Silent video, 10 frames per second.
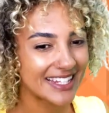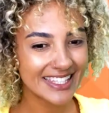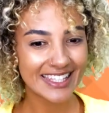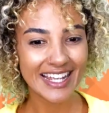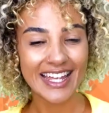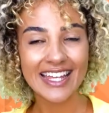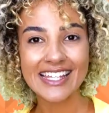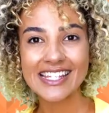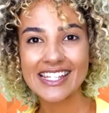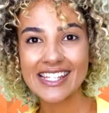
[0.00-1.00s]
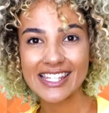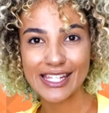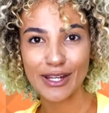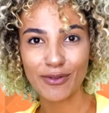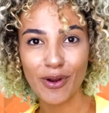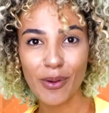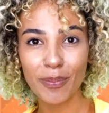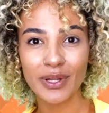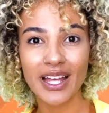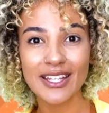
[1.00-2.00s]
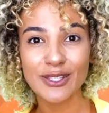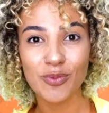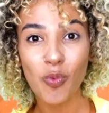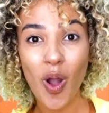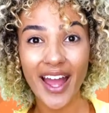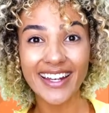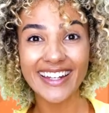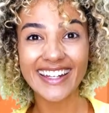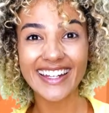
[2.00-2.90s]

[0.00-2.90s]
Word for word: is 0 plus 1?